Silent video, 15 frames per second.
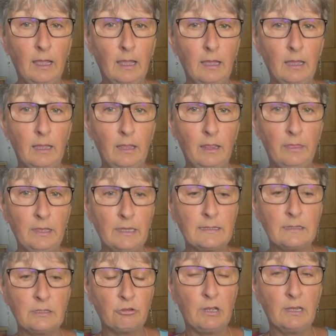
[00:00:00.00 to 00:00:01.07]
And this
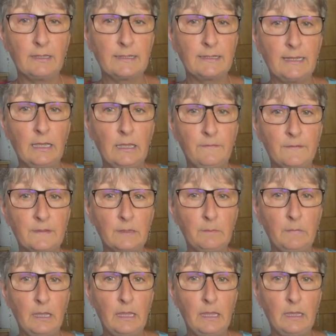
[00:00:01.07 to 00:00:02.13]
the dragons gave to
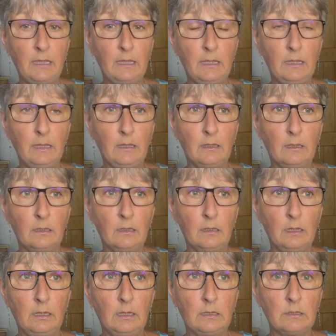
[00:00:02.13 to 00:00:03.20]
me
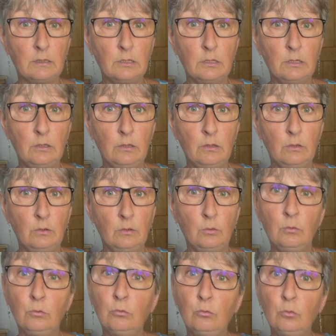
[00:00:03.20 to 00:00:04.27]
in
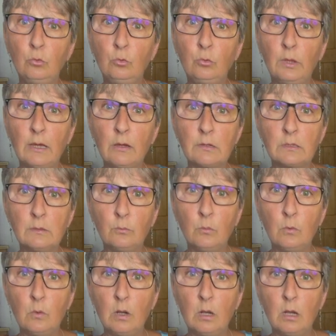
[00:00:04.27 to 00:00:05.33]

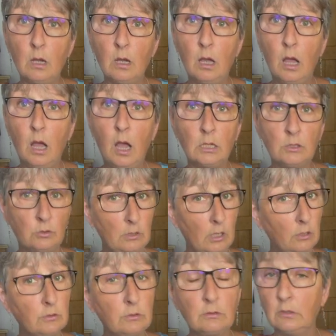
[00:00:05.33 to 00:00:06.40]
2001.
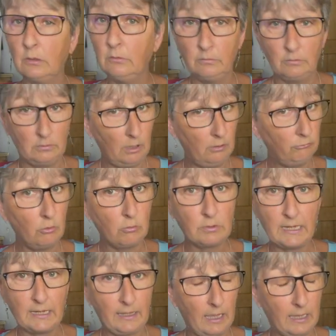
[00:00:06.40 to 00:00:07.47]
No, wrong
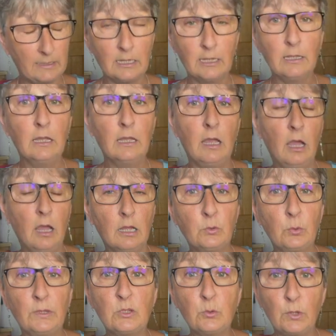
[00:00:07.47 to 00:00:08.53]
decade.
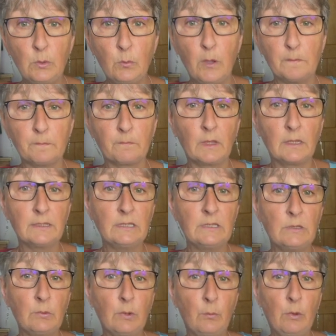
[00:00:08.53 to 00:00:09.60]
2021. This
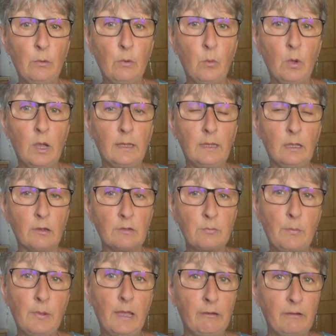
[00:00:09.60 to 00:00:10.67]
is when we were I was
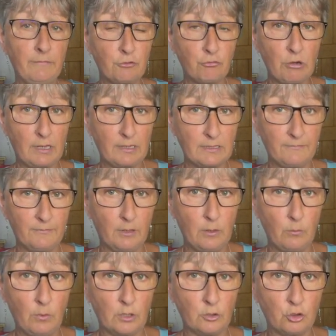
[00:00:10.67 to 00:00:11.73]
preparing for the Dragons of Light
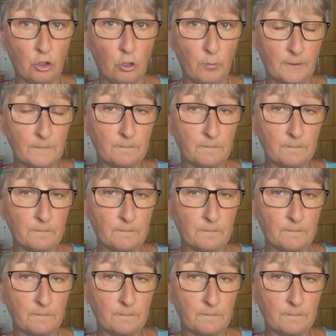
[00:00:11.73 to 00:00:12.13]
workshop.